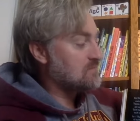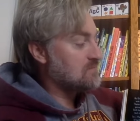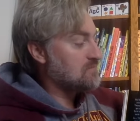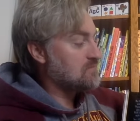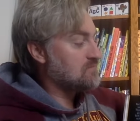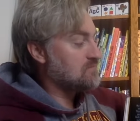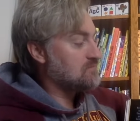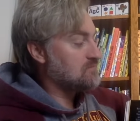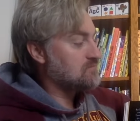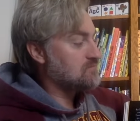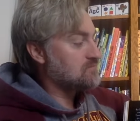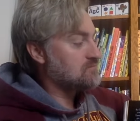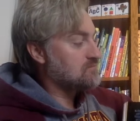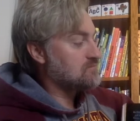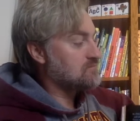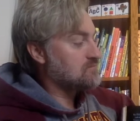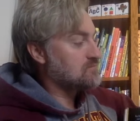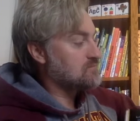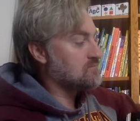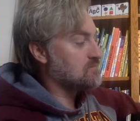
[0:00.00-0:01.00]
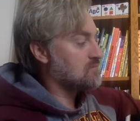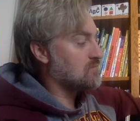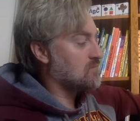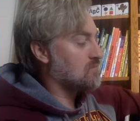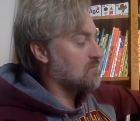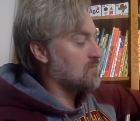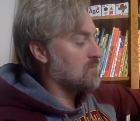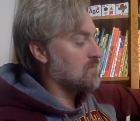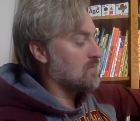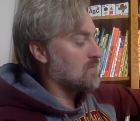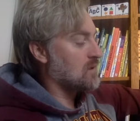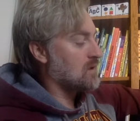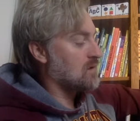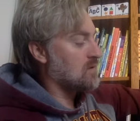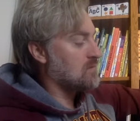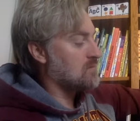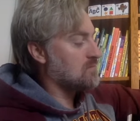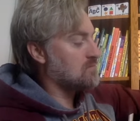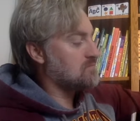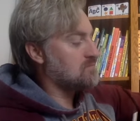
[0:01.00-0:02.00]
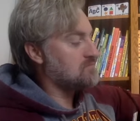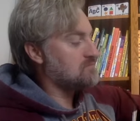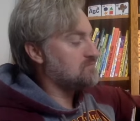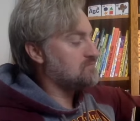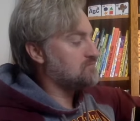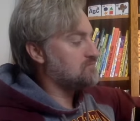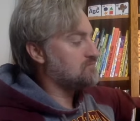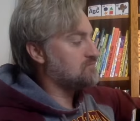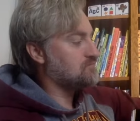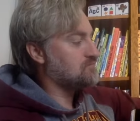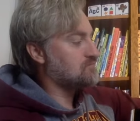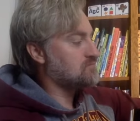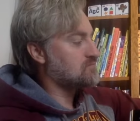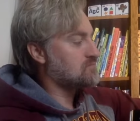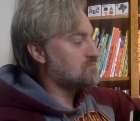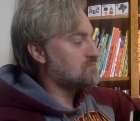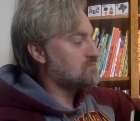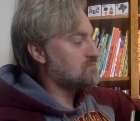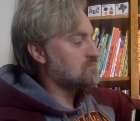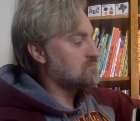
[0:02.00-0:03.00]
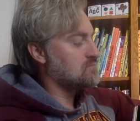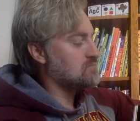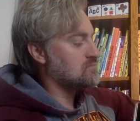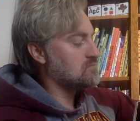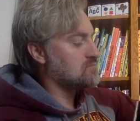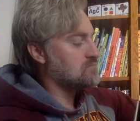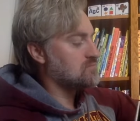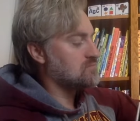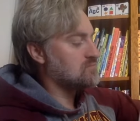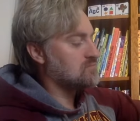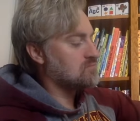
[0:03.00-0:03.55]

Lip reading: (silence)